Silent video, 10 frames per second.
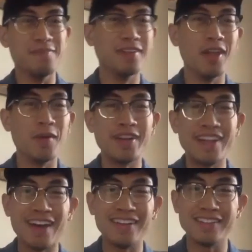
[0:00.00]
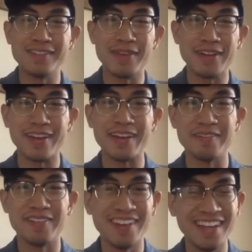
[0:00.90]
lower down into my grave.